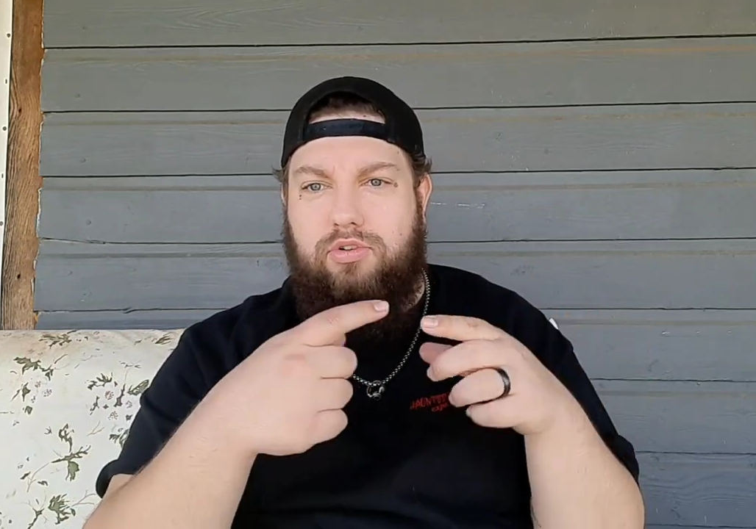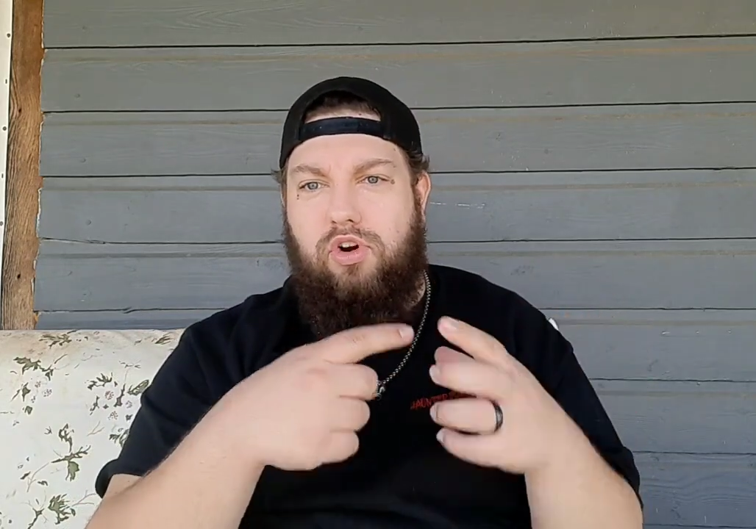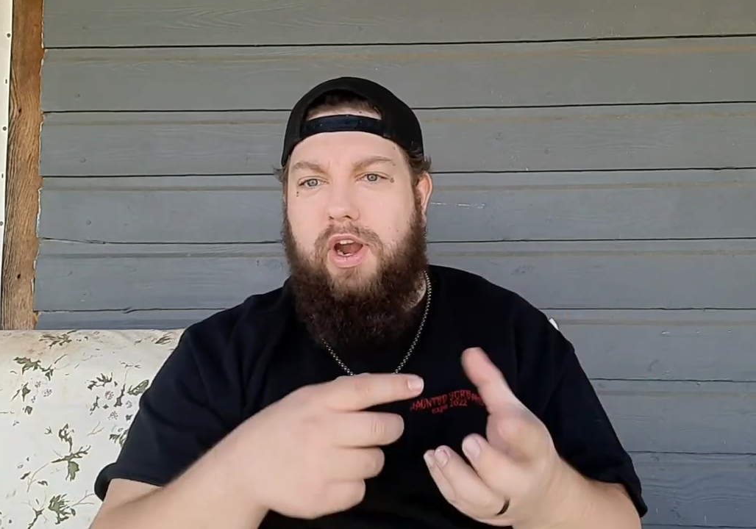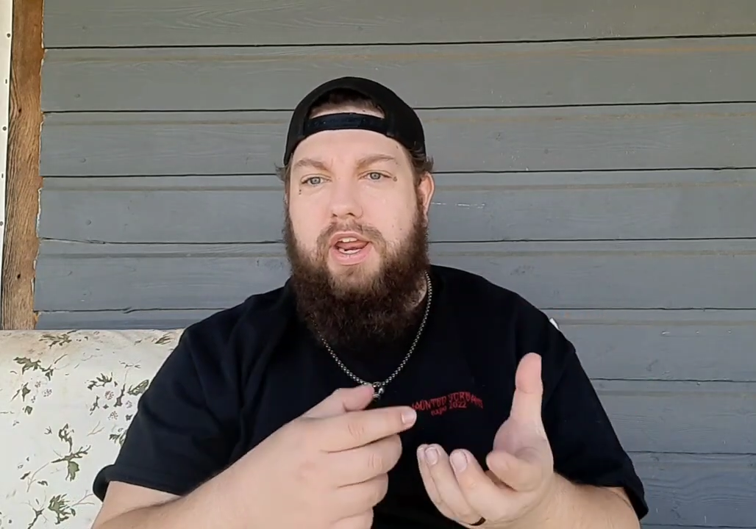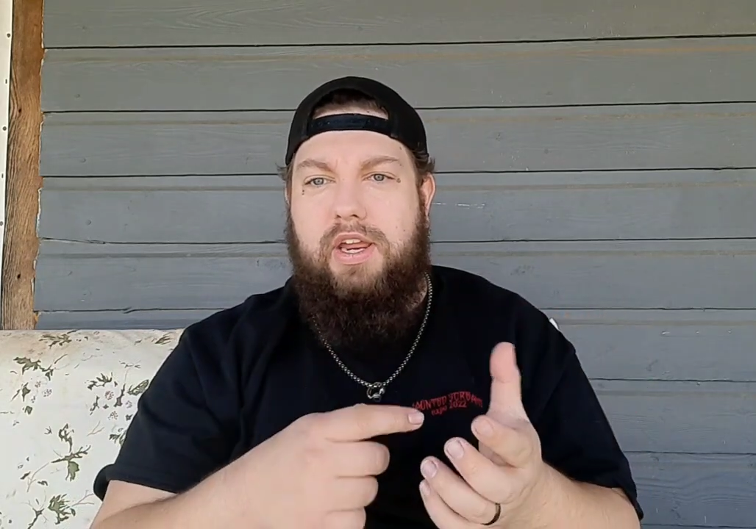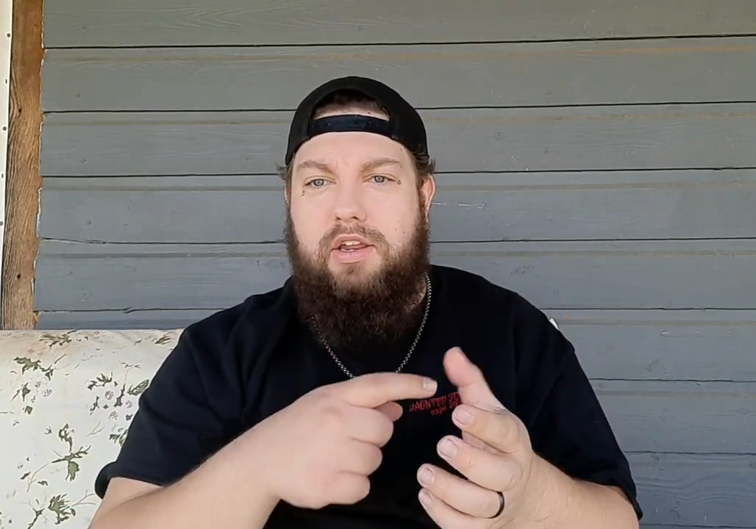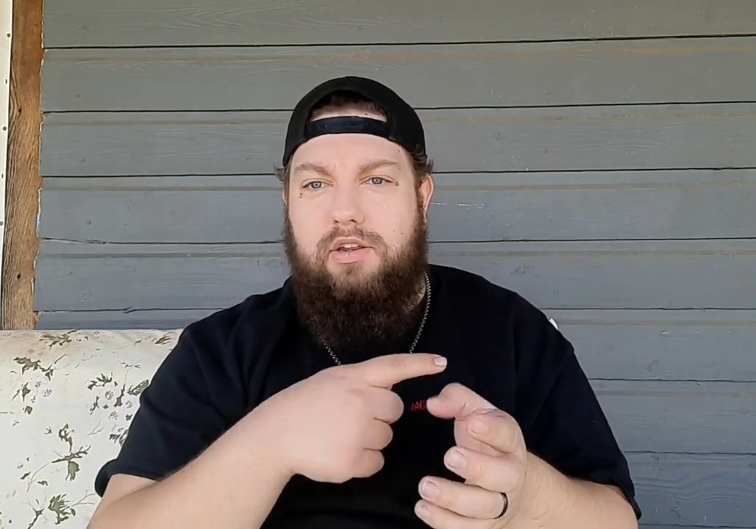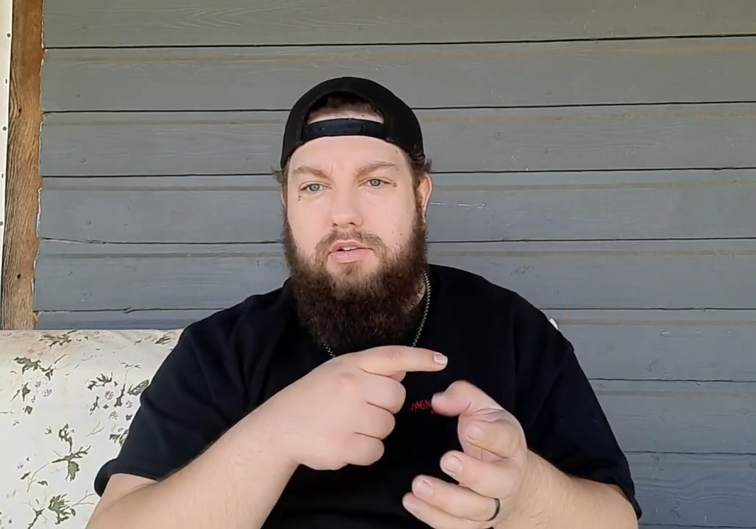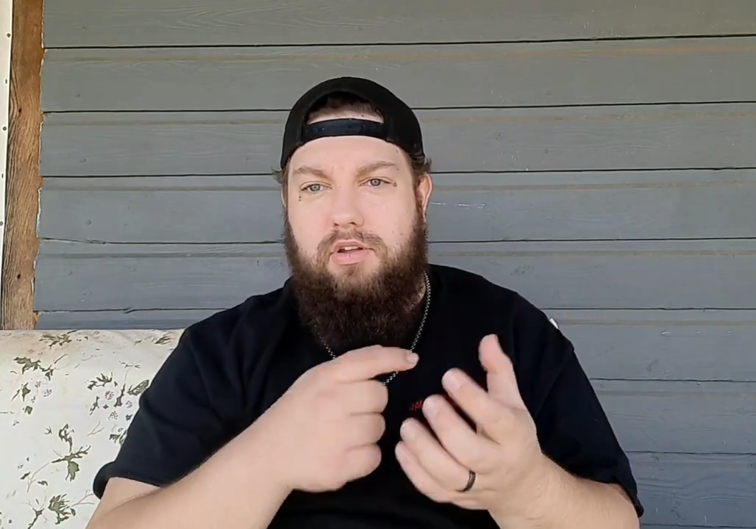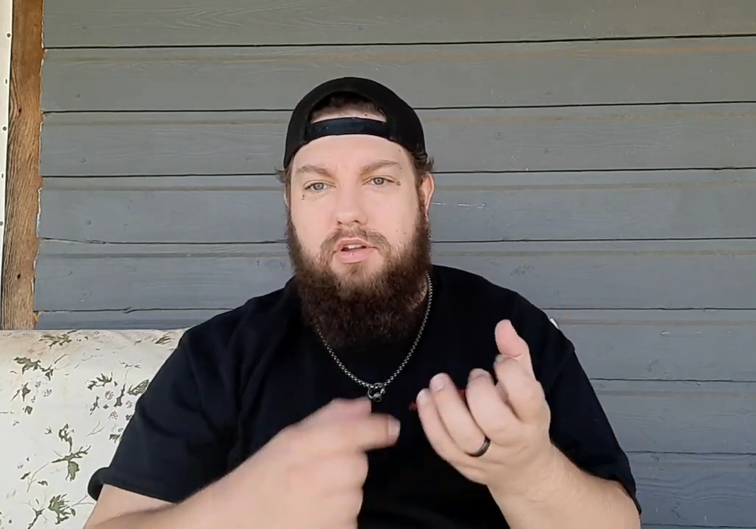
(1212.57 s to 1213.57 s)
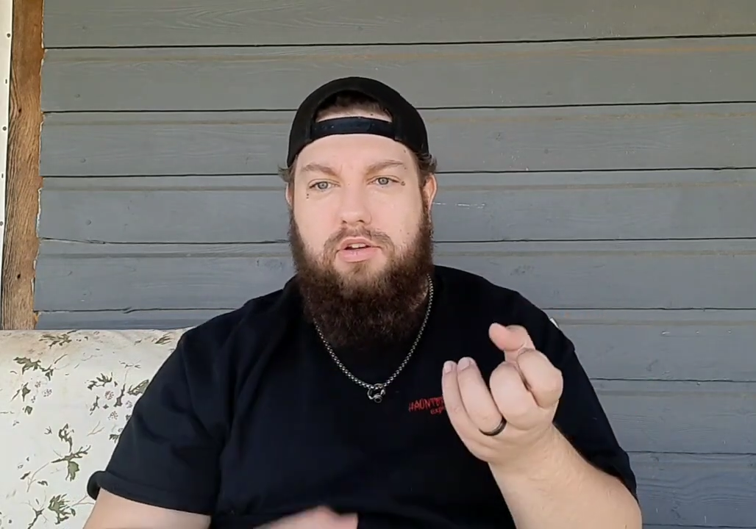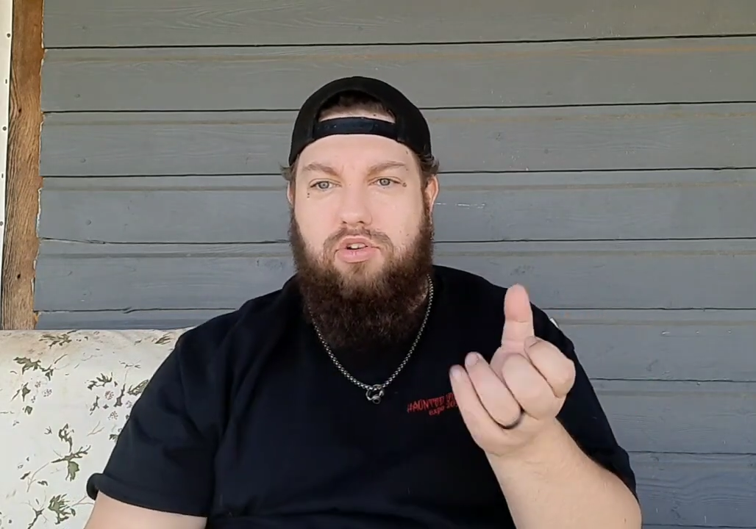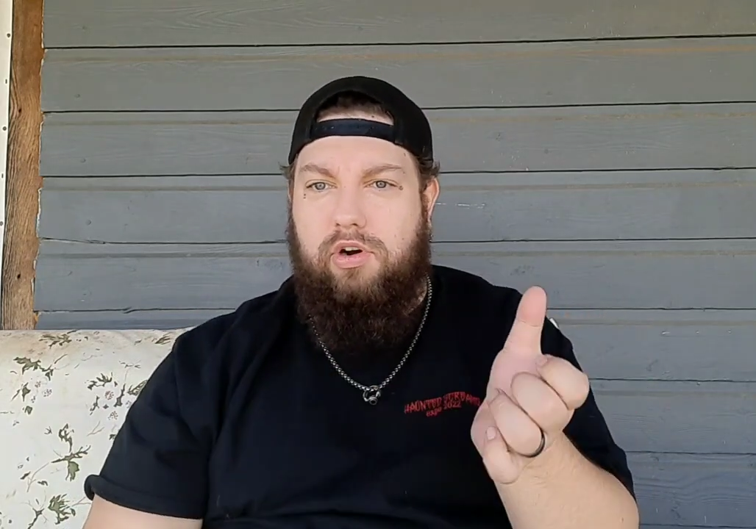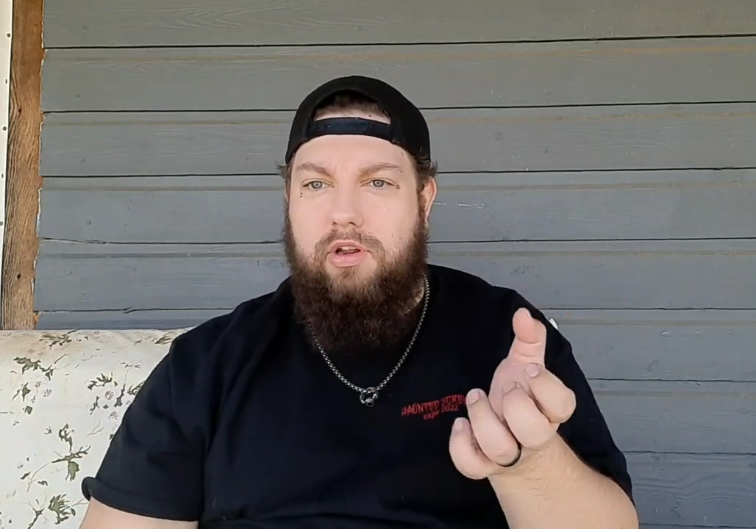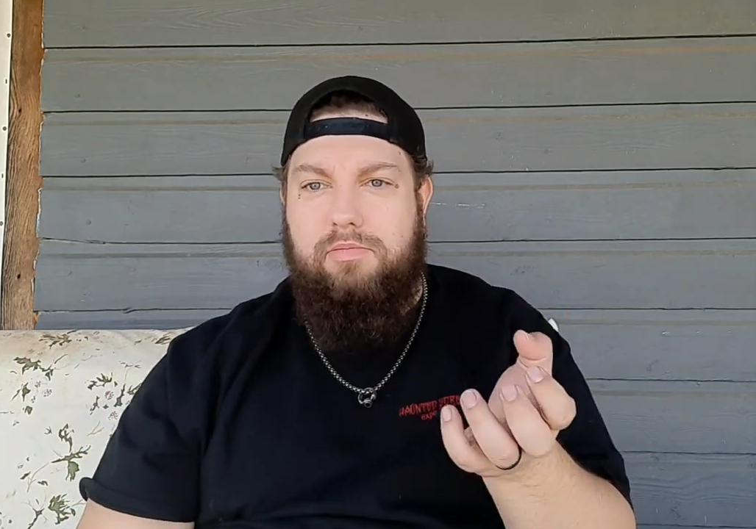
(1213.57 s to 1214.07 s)
gray
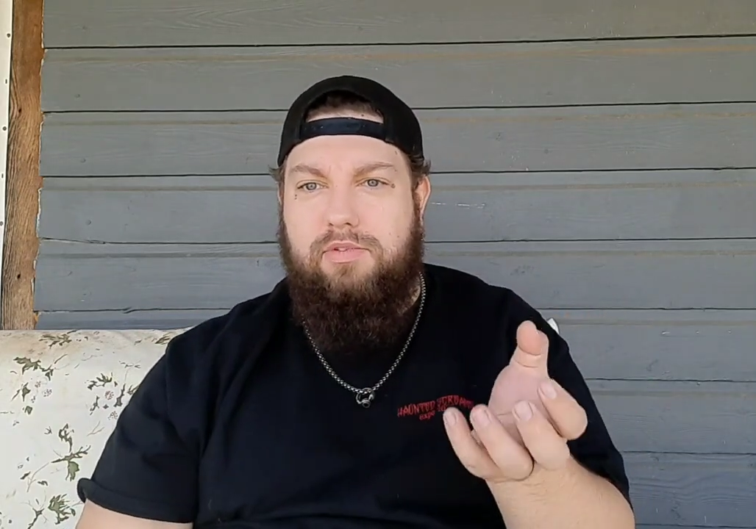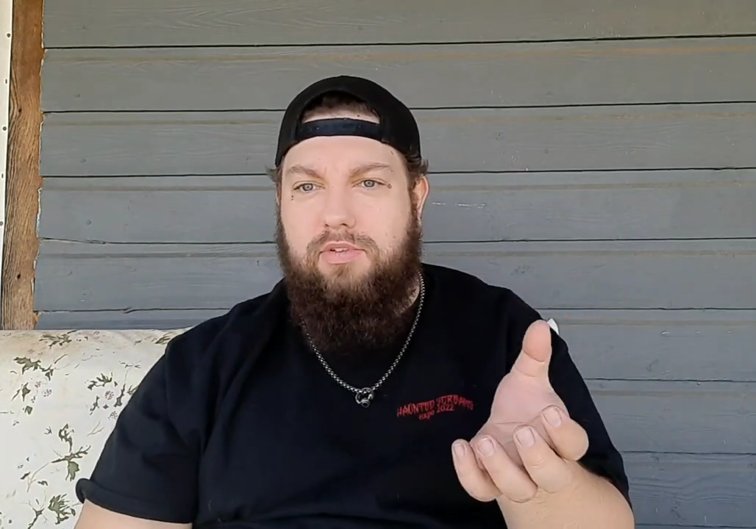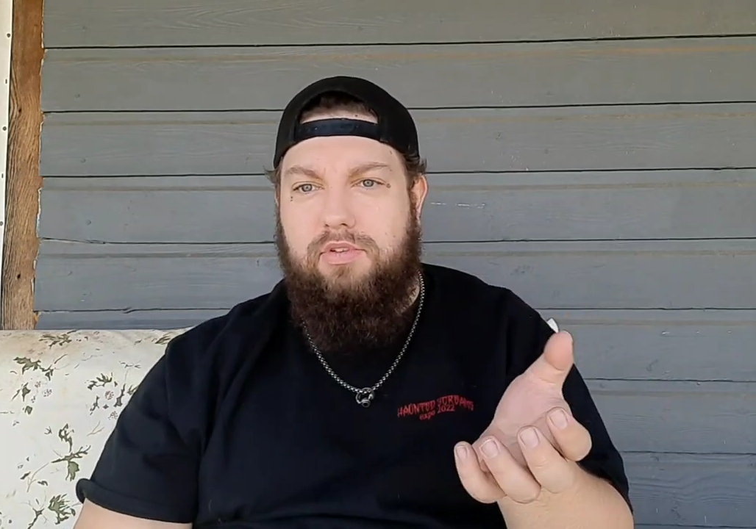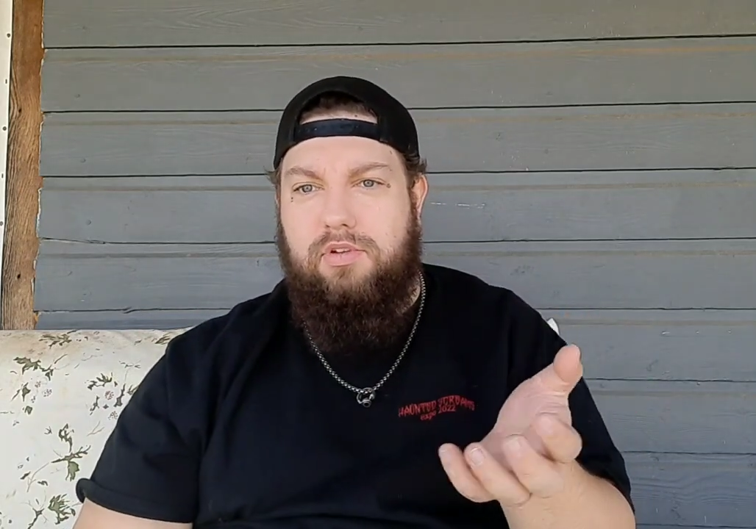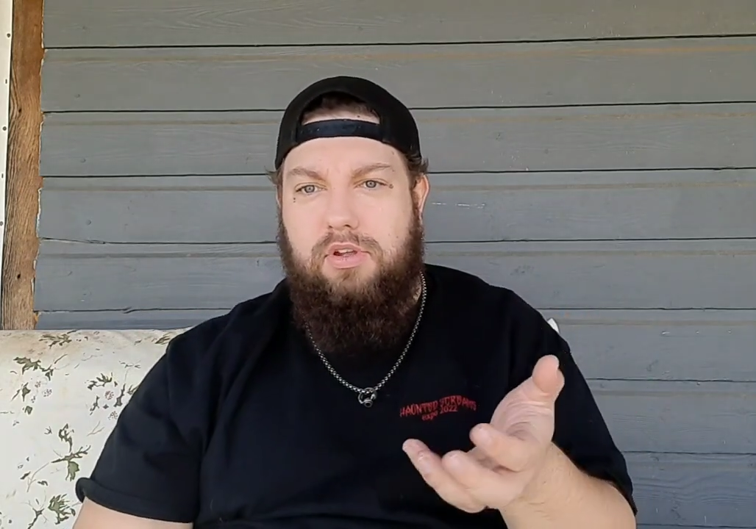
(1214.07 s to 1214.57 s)
grips.